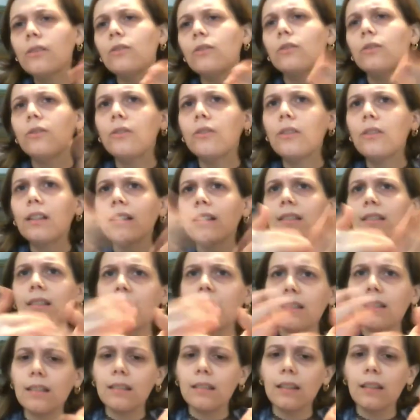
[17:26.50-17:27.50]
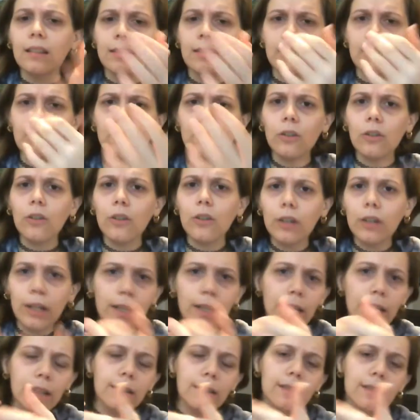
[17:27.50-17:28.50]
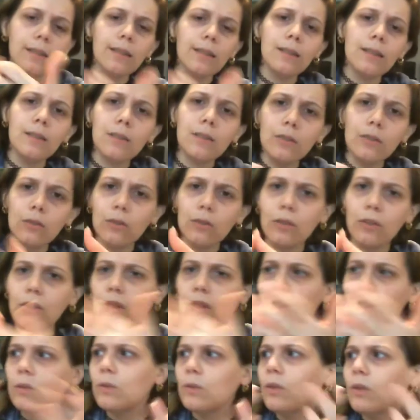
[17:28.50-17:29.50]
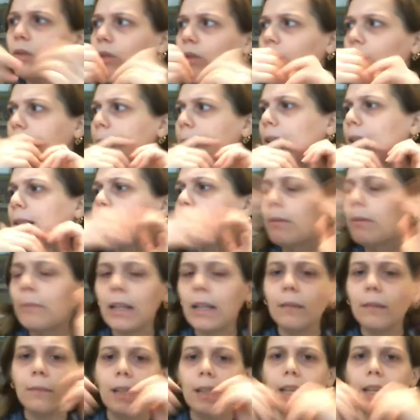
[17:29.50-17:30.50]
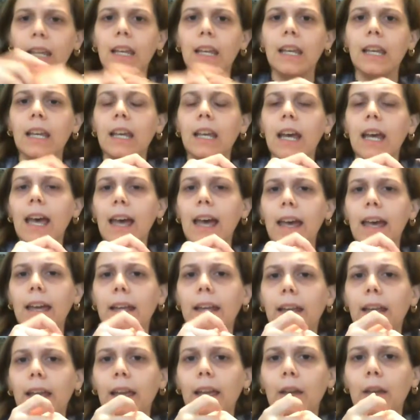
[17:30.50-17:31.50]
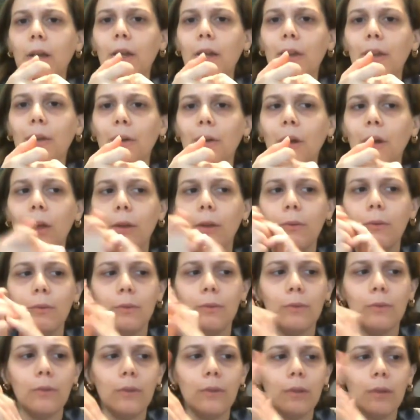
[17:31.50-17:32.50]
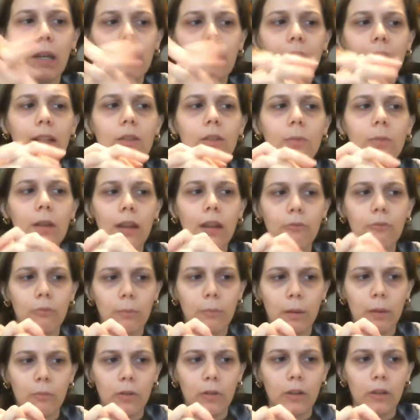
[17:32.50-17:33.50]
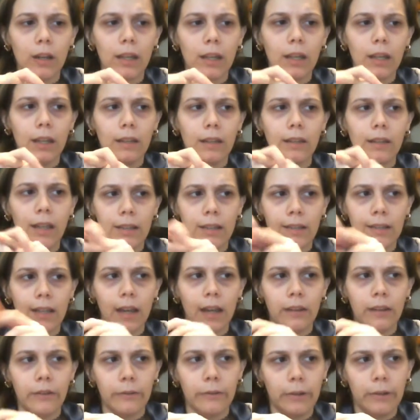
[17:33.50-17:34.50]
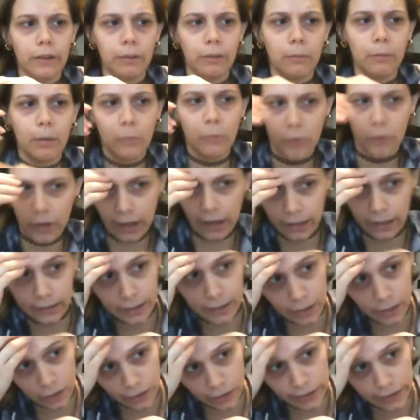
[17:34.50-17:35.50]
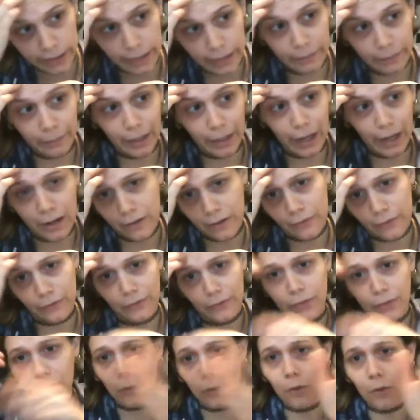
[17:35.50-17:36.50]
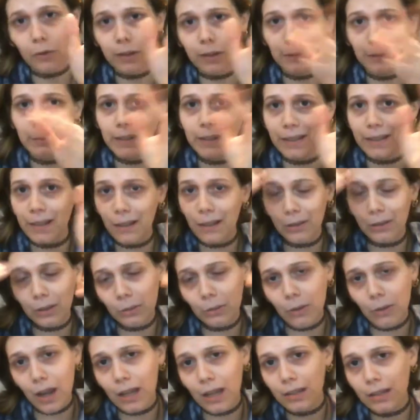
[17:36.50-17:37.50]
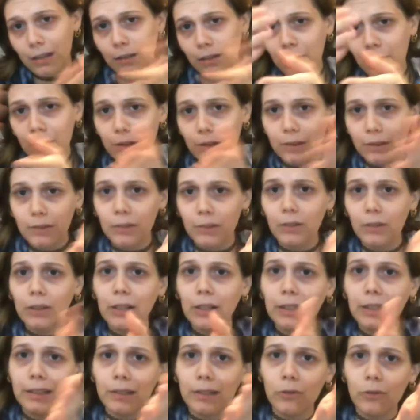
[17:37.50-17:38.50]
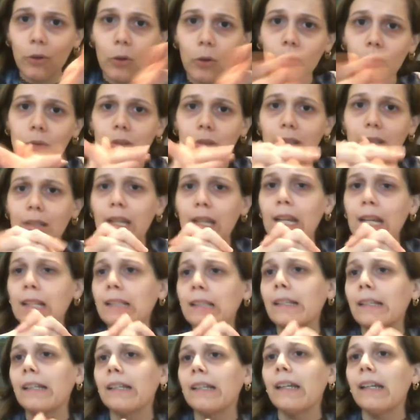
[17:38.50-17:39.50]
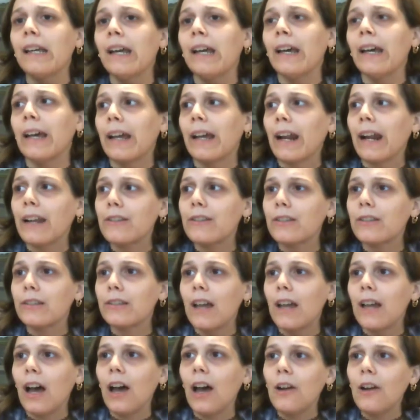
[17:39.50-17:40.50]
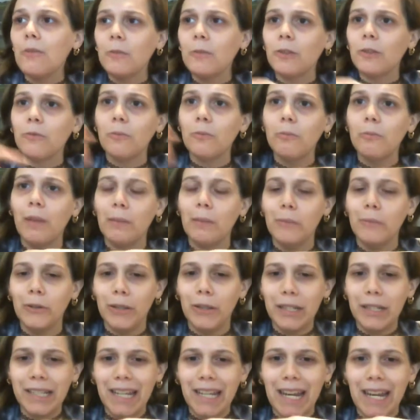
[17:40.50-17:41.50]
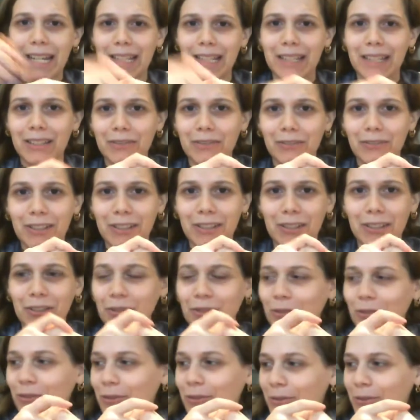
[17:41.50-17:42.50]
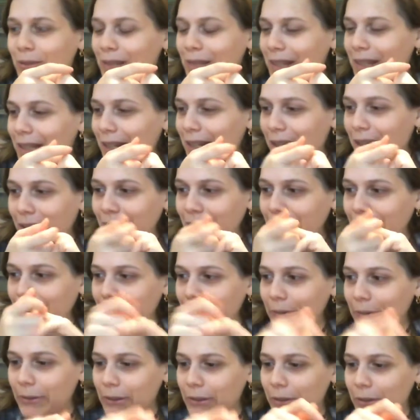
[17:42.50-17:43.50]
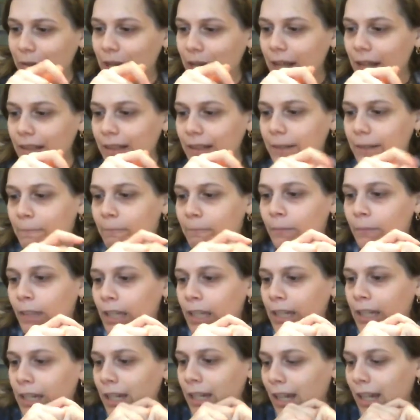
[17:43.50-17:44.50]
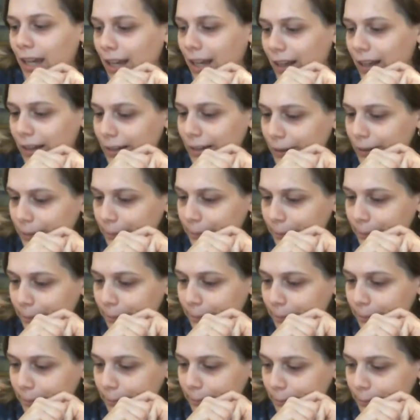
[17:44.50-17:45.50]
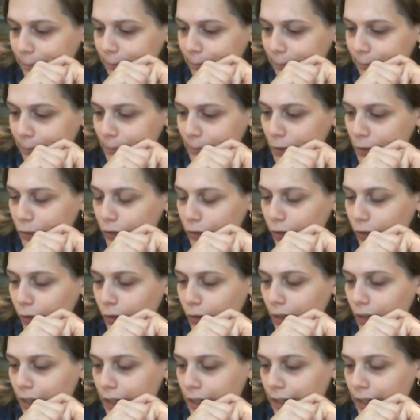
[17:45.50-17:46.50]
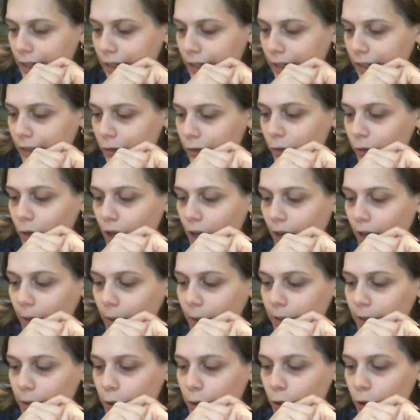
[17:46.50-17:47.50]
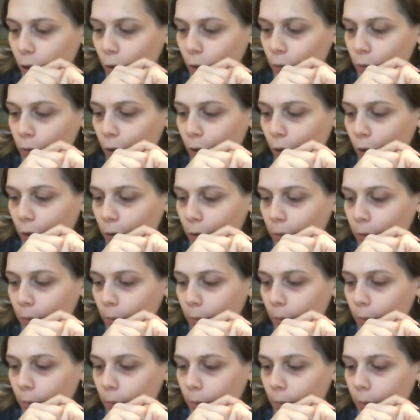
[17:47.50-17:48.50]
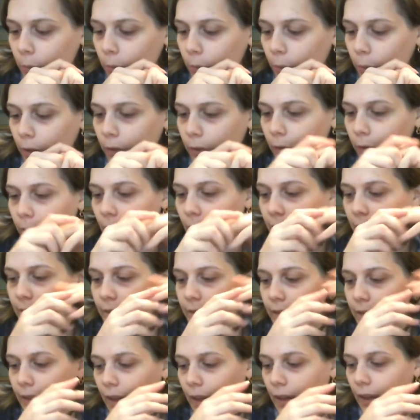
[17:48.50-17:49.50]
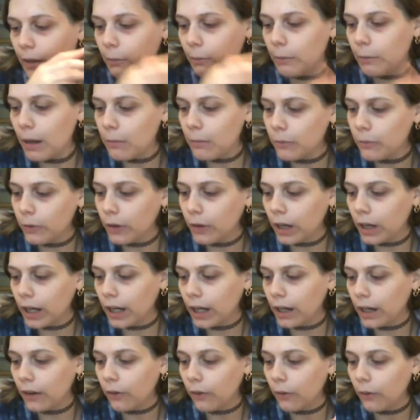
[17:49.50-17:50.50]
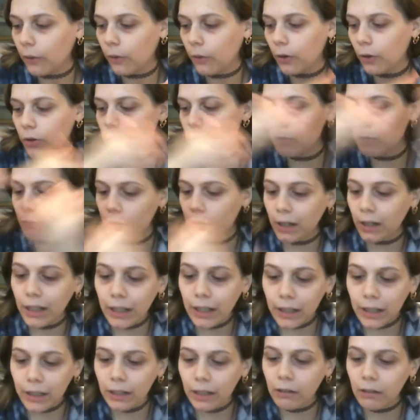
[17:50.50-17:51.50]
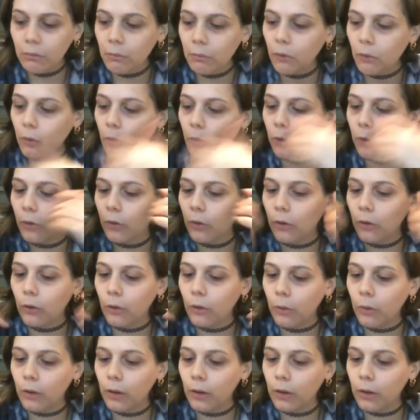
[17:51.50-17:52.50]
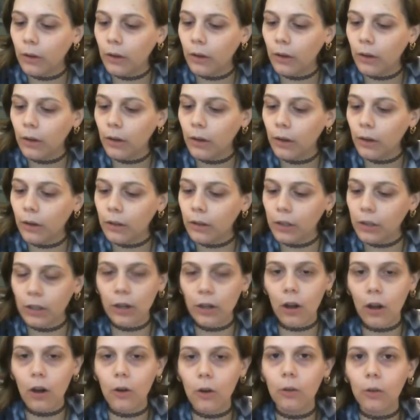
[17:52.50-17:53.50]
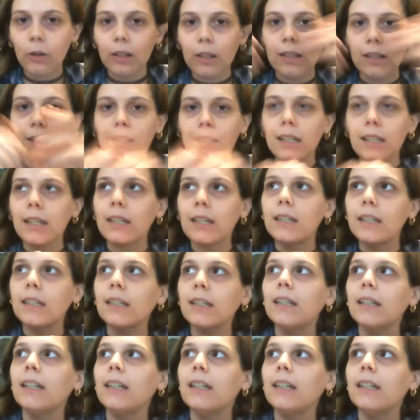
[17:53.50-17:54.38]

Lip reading: do this? This dirty, it's no good, it's dirty, blah, blah, blah. And that's what I remember. And that's kind of where the memory ends, is just him kind of scolding me, telling me, why'd you do this? It's dirty, it's gross, it's nasty. And I almost remember the taste of it, too. It was like, oh, it was so nasty. So now I don't know whether that's, like, a memory or a dream or, you know, because, like,